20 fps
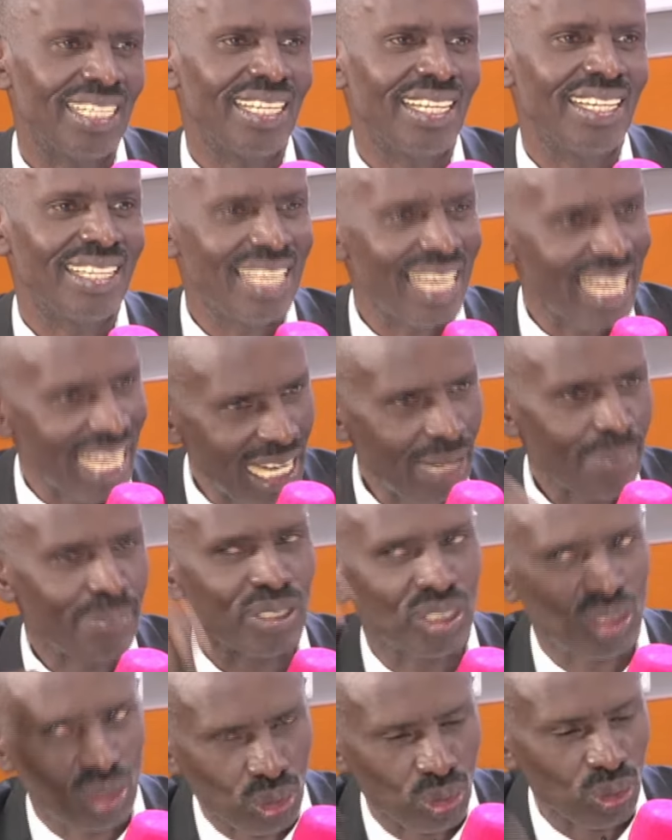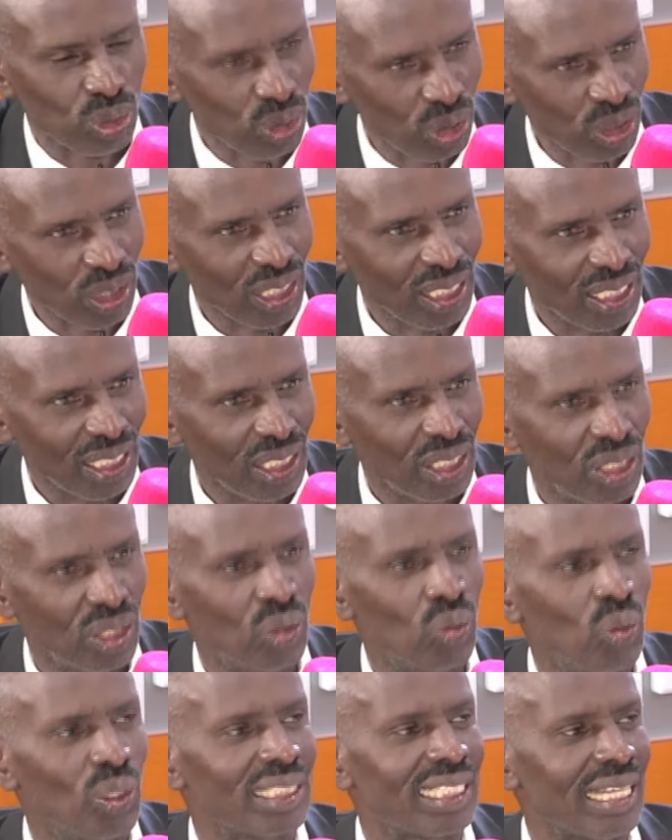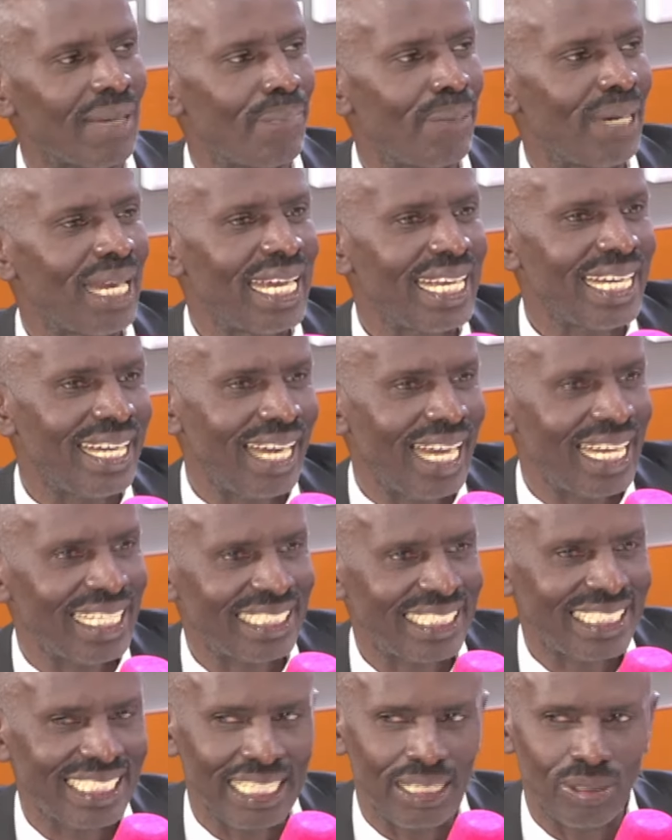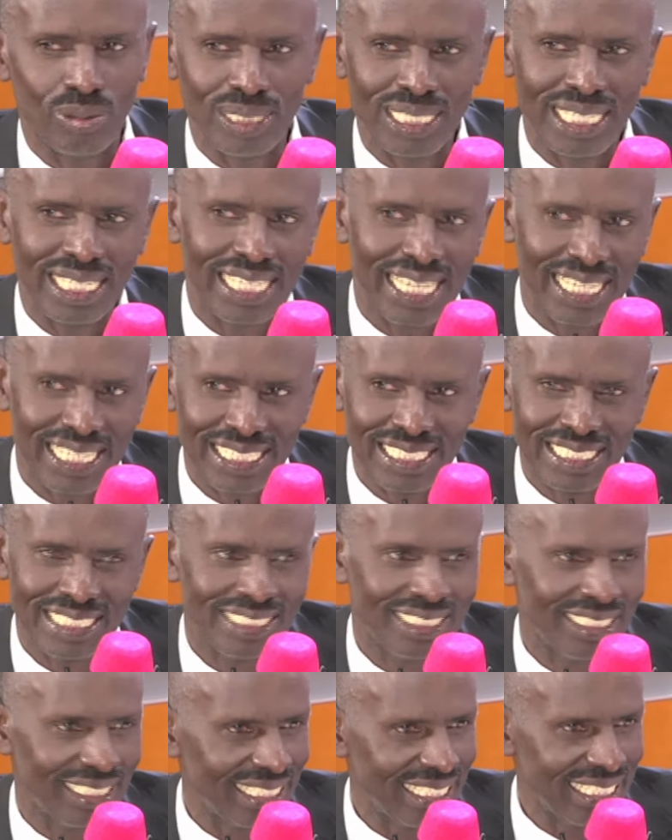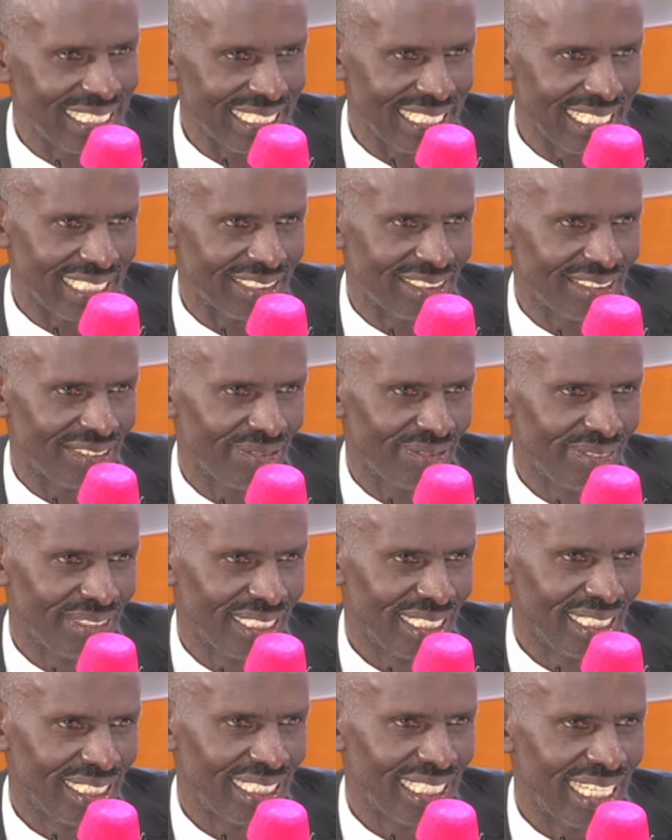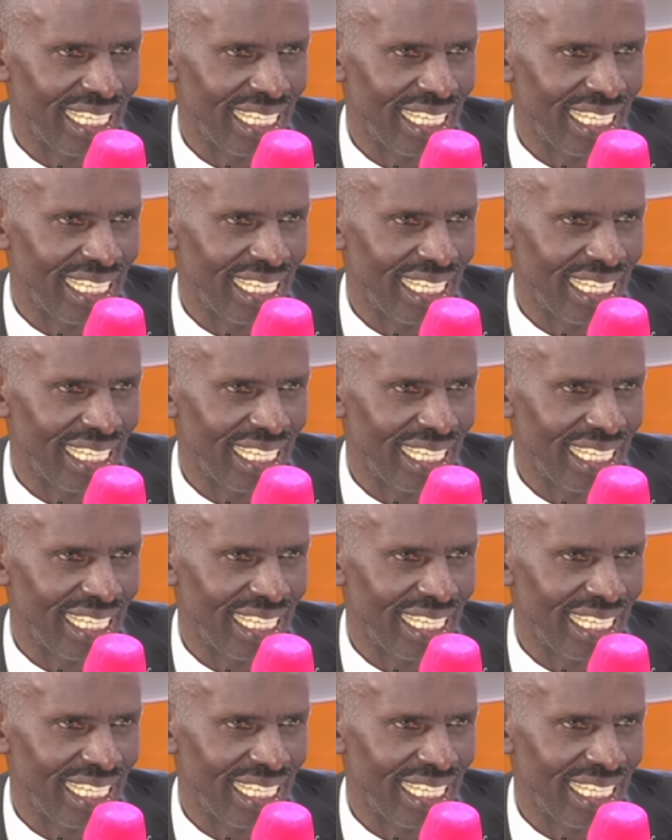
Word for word: The HELB tool was applied last year with the current second years. Mm.